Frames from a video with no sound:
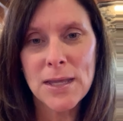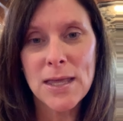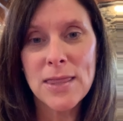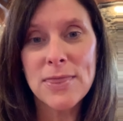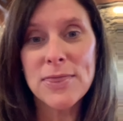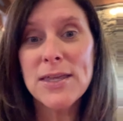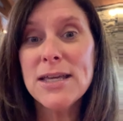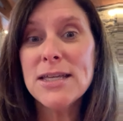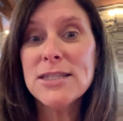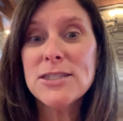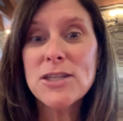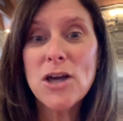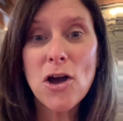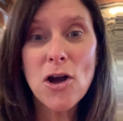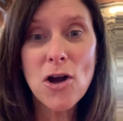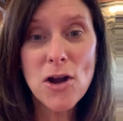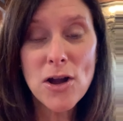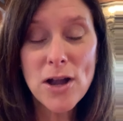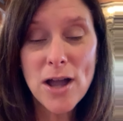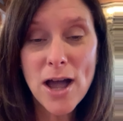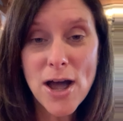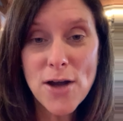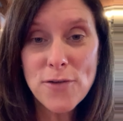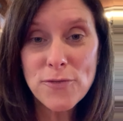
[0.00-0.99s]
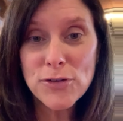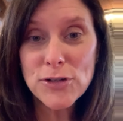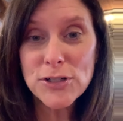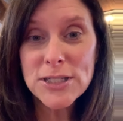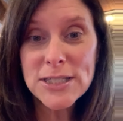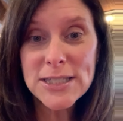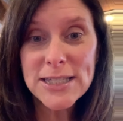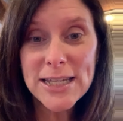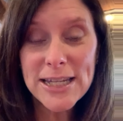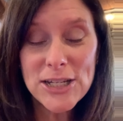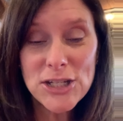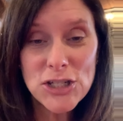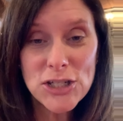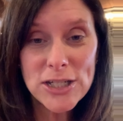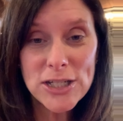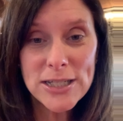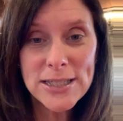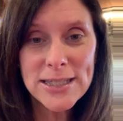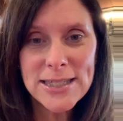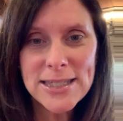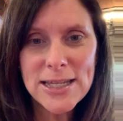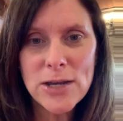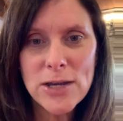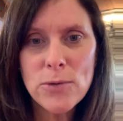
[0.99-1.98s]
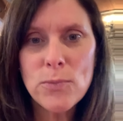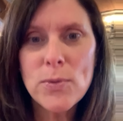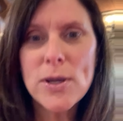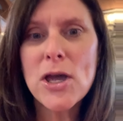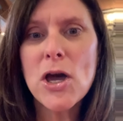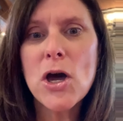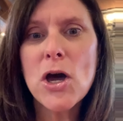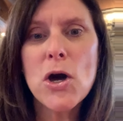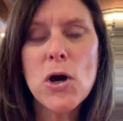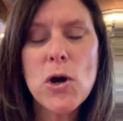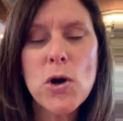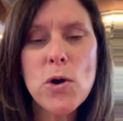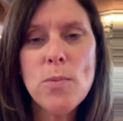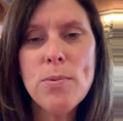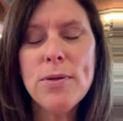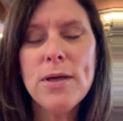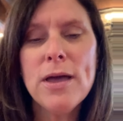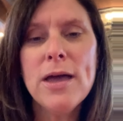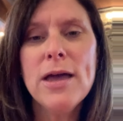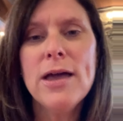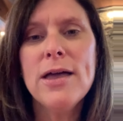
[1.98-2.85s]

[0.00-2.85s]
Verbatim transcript: These are conversations, and we hope